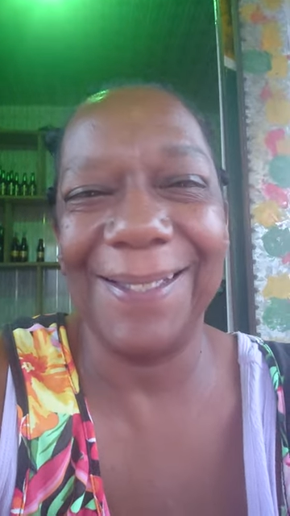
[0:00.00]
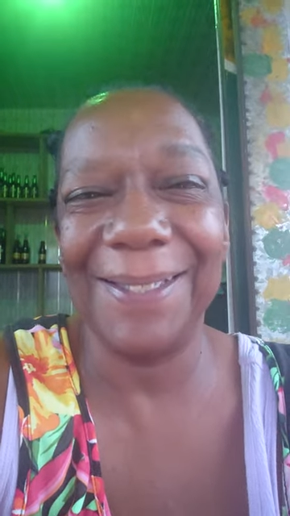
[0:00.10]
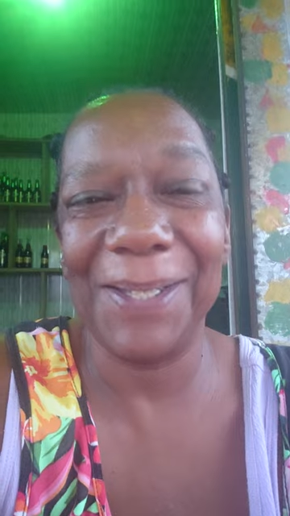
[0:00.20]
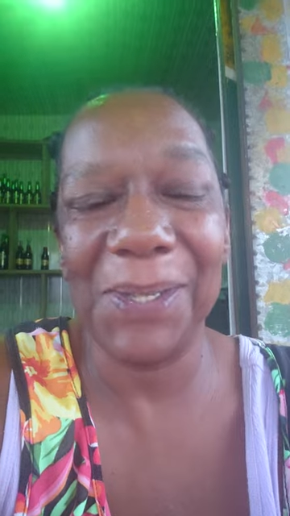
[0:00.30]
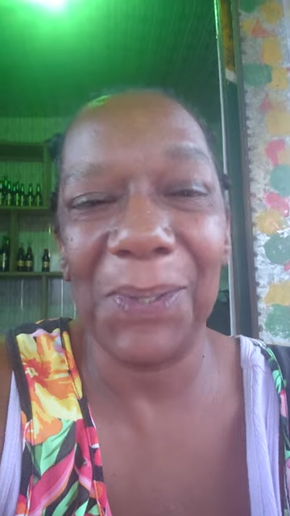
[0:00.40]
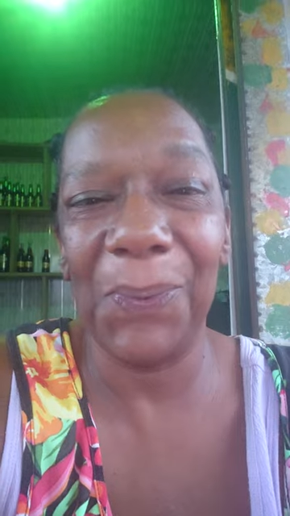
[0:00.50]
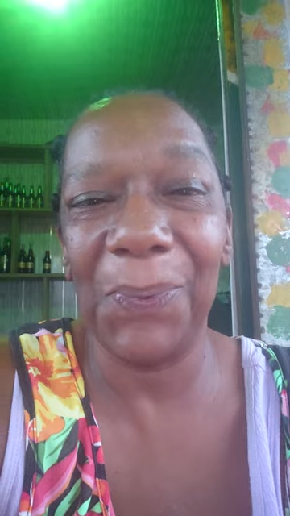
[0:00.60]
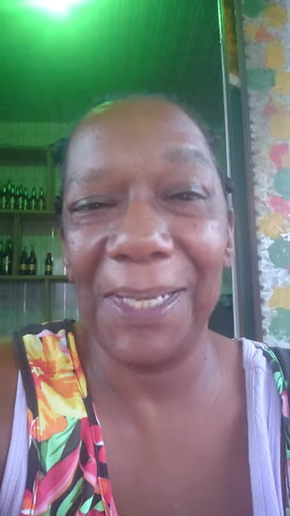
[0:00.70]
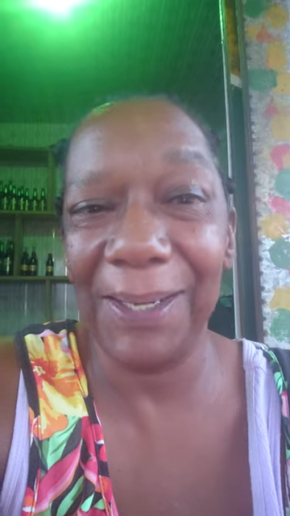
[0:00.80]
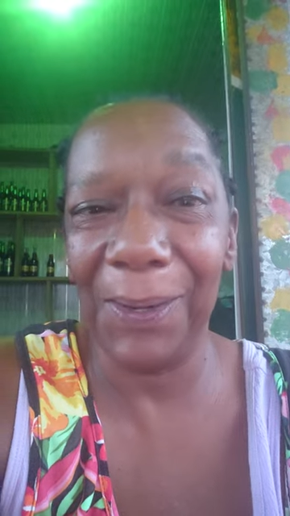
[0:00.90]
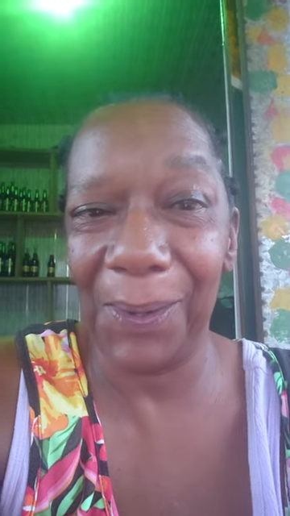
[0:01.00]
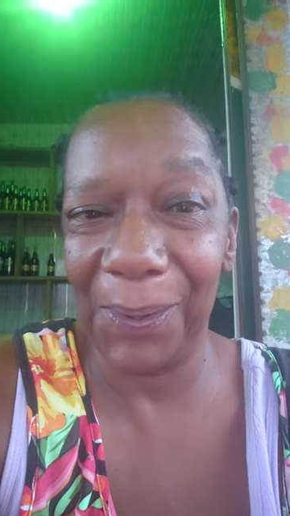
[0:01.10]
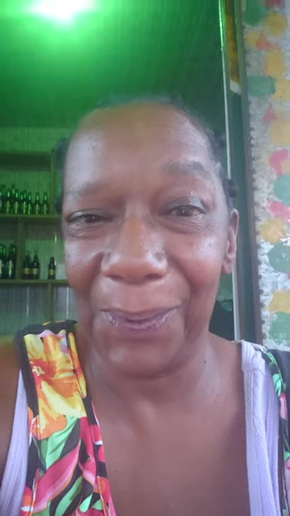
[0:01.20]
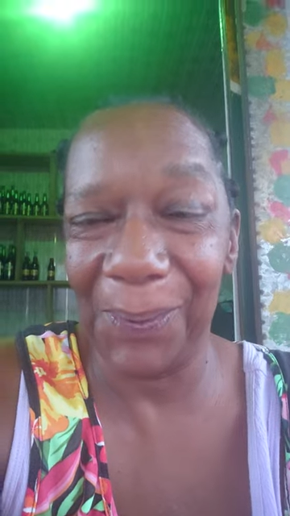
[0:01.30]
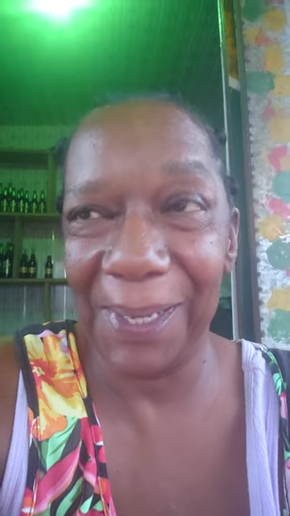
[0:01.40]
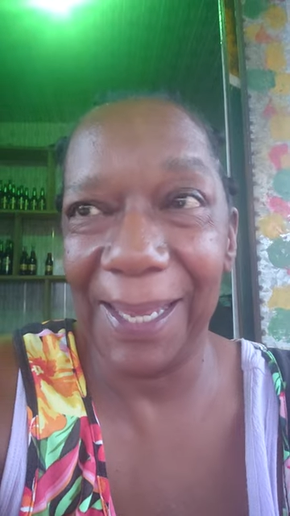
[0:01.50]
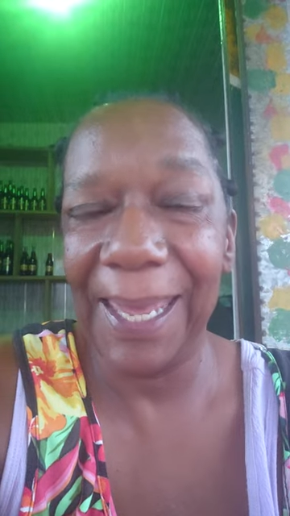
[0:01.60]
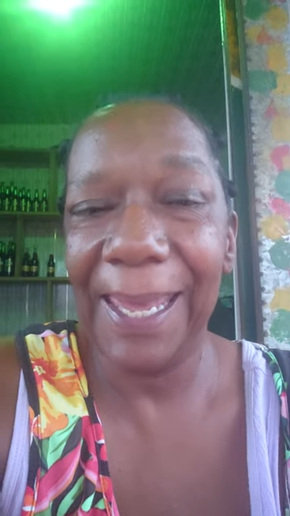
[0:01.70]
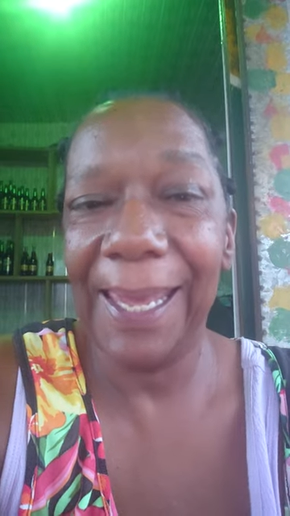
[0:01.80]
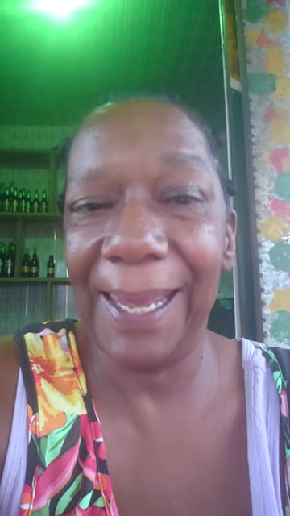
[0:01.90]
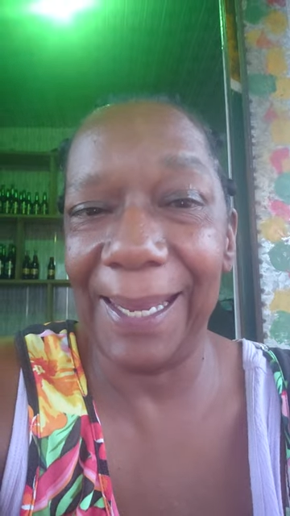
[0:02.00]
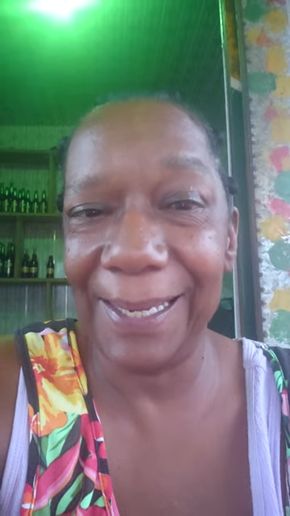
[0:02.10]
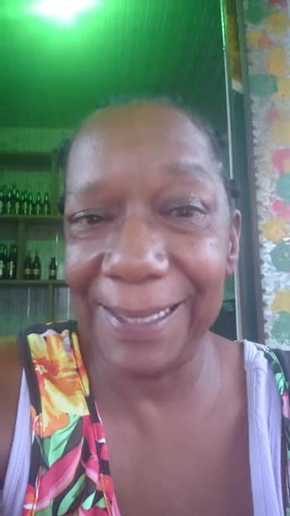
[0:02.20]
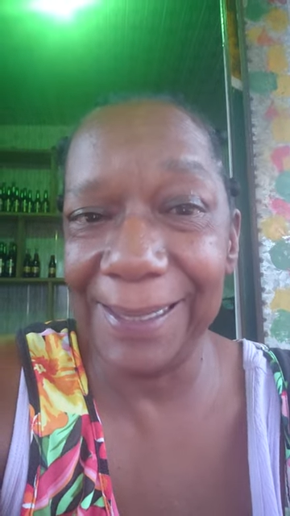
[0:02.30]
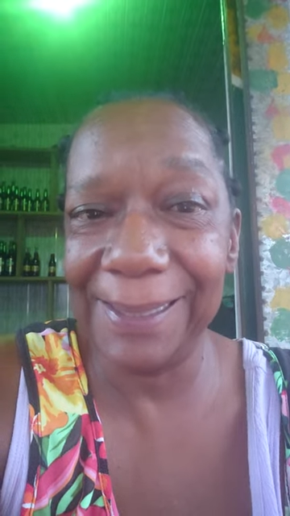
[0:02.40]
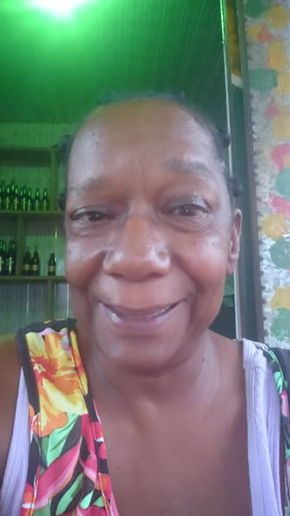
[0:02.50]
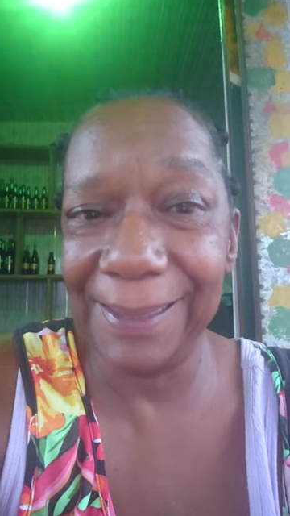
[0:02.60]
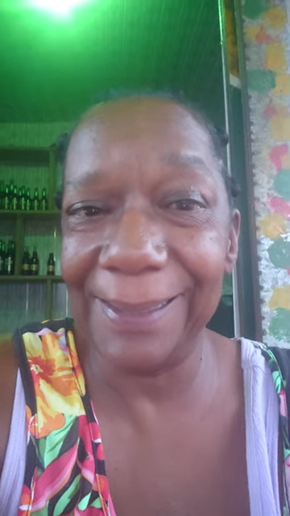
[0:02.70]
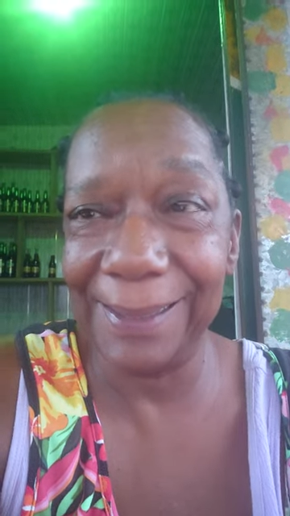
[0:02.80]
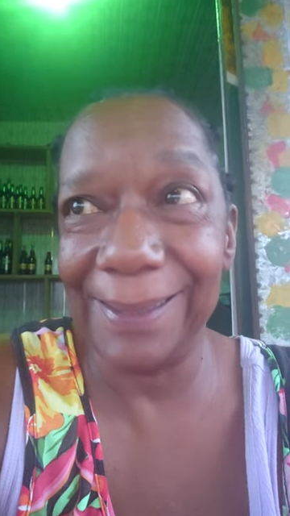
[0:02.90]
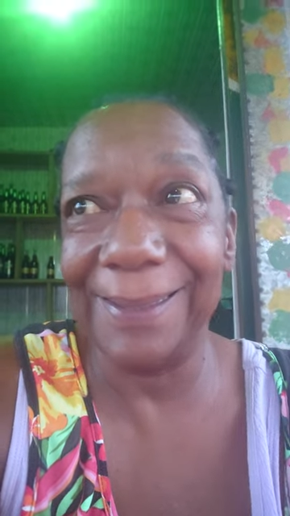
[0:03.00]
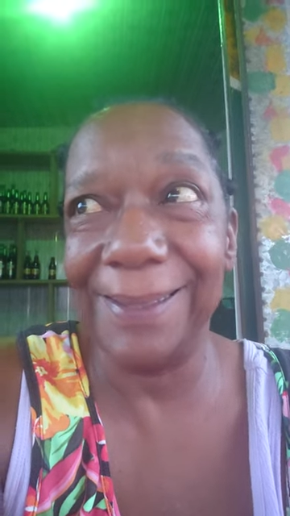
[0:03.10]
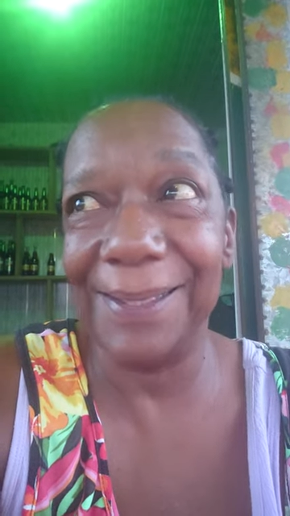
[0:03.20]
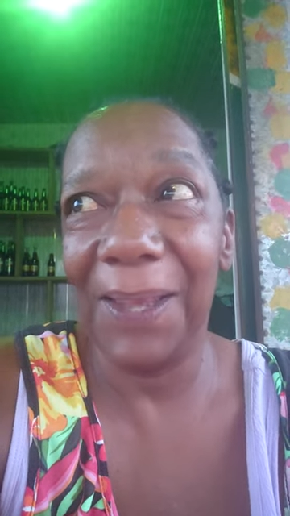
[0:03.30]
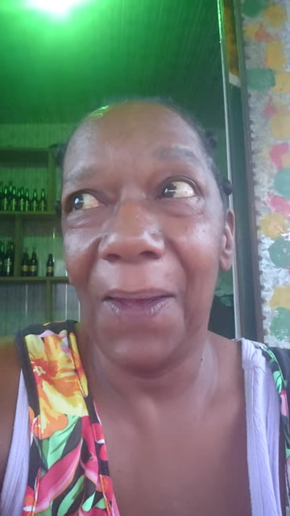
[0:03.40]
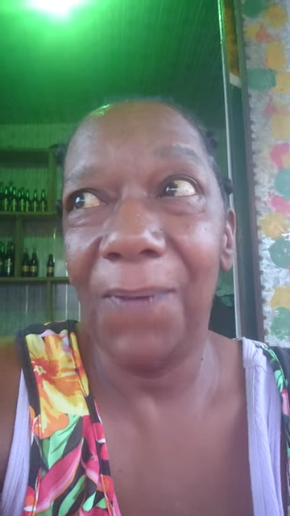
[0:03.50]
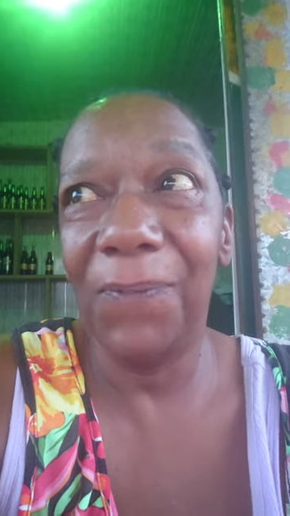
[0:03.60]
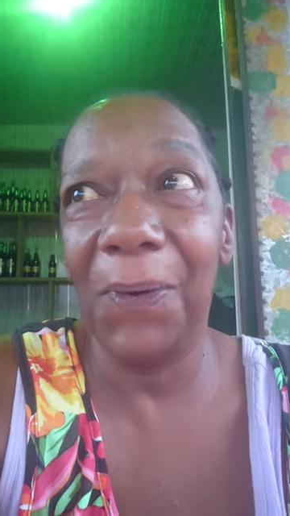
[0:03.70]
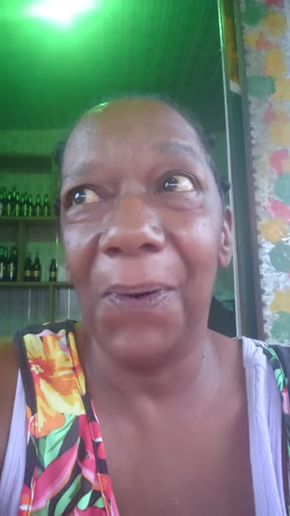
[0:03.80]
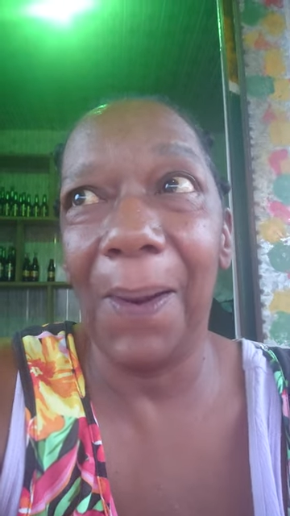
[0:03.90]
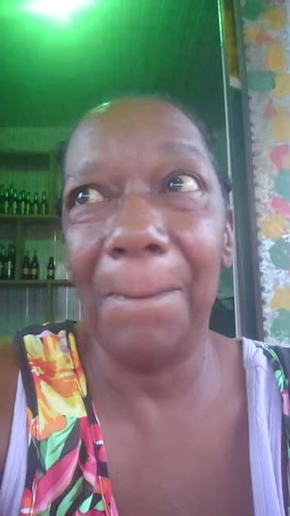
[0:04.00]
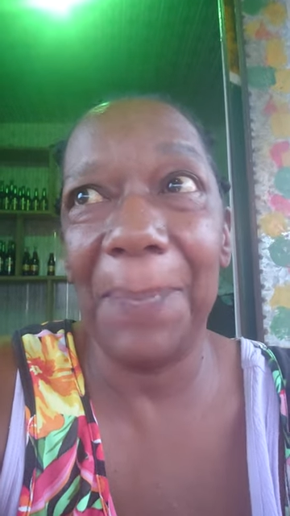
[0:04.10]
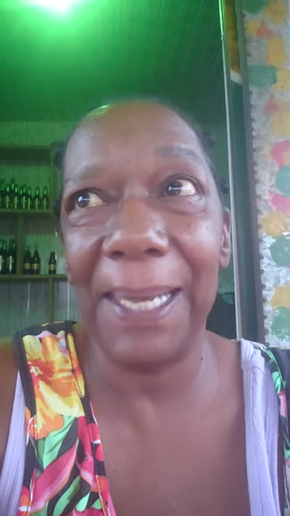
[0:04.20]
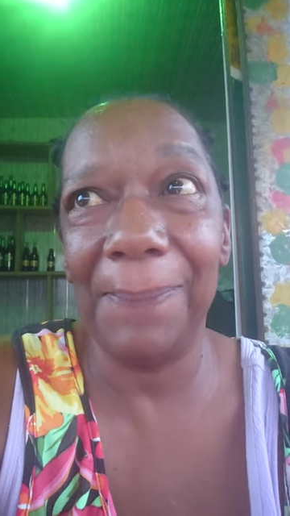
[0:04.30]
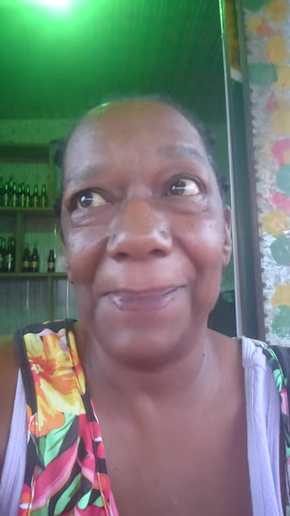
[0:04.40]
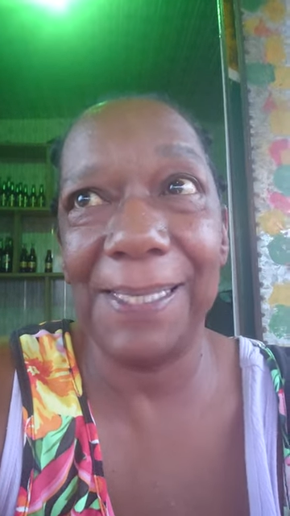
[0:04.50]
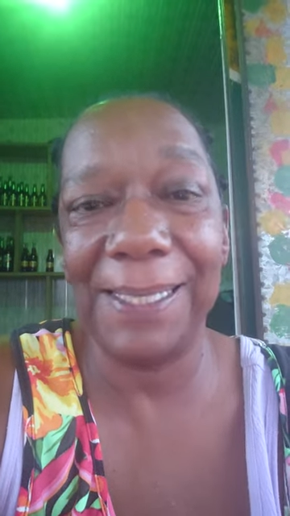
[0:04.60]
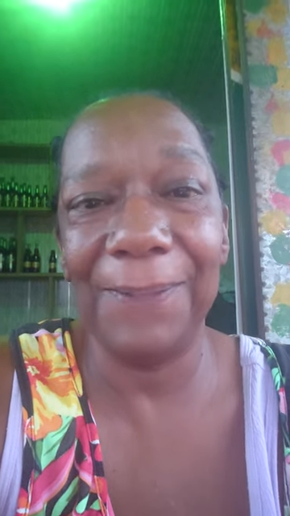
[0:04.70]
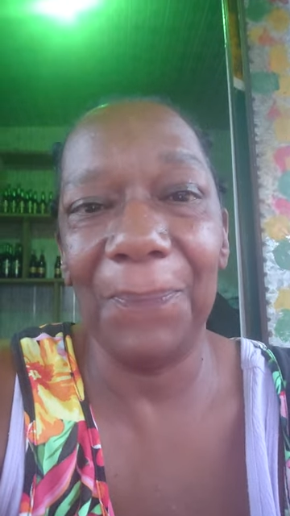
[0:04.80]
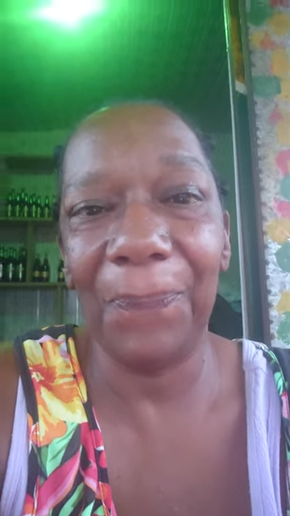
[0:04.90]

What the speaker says: I said, so we owe 80 CDs for a Pepsi